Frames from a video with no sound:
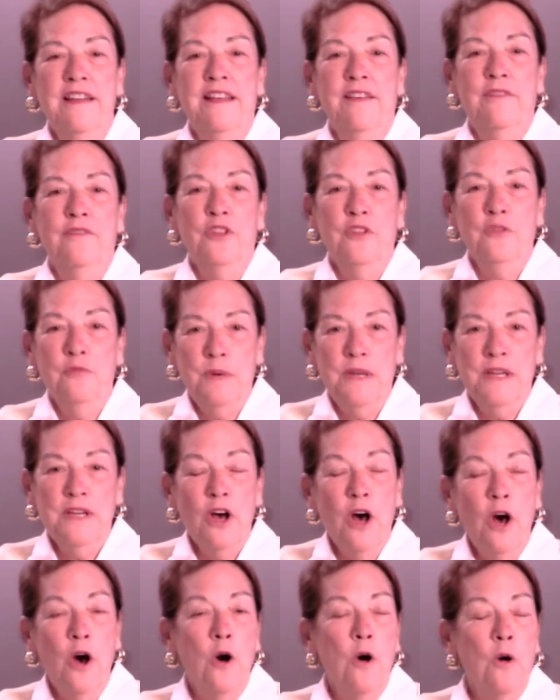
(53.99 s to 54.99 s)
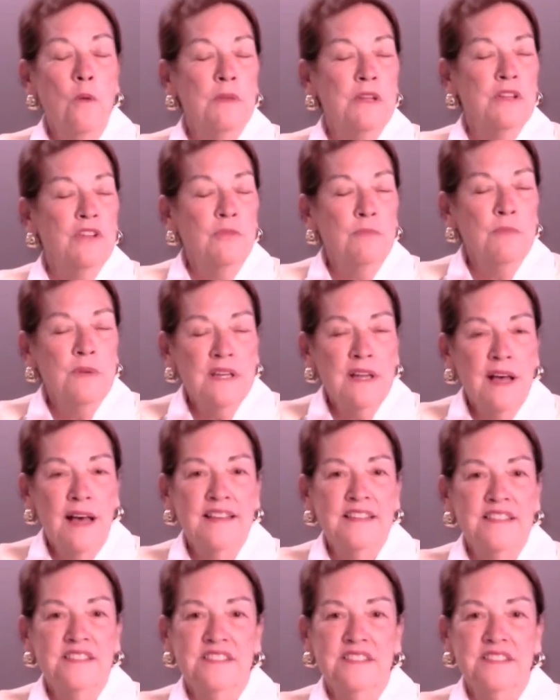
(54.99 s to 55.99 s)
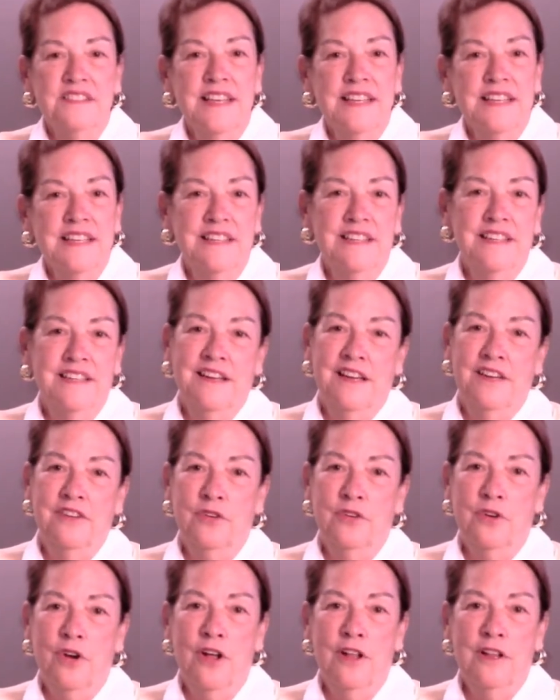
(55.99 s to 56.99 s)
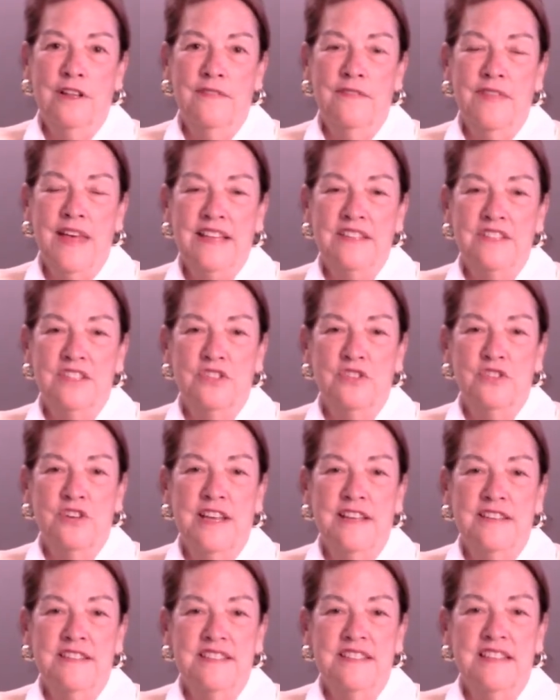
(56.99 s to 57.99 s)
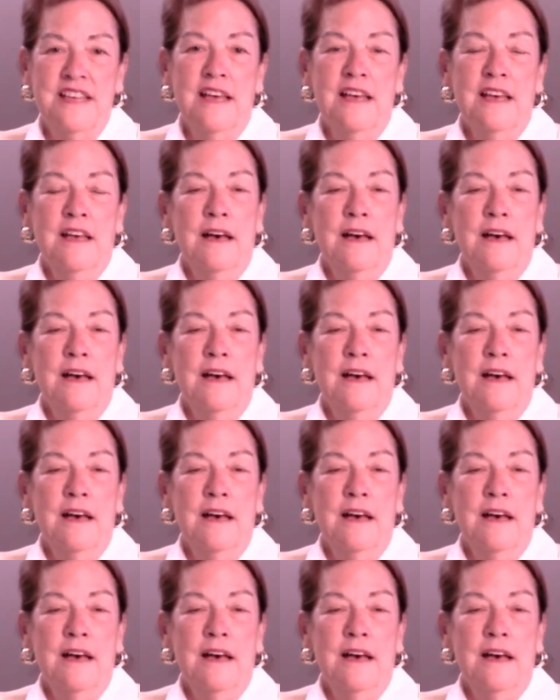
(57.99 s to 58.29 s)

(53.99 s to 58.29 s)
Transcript: if you've been home and you've been isolated and under all of that stress,